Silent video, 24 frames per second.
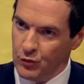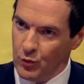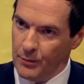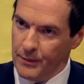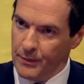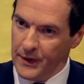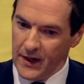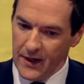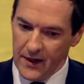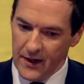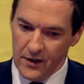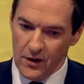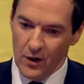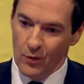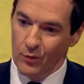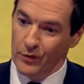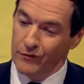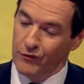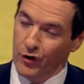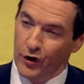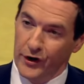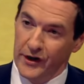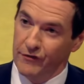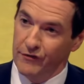would be hit.
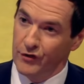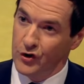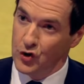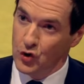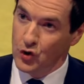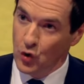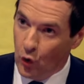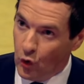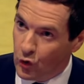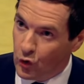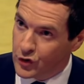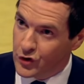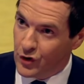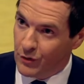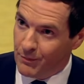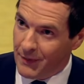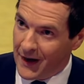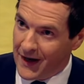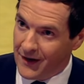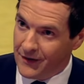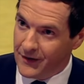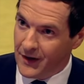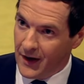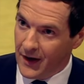We've not even talked
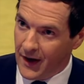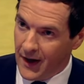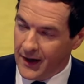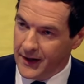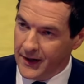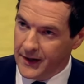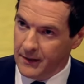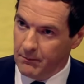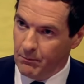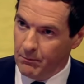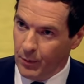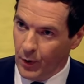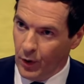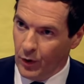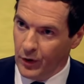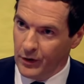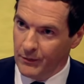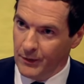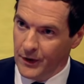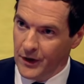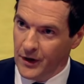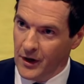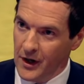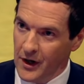about
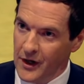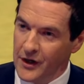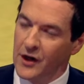unemployment.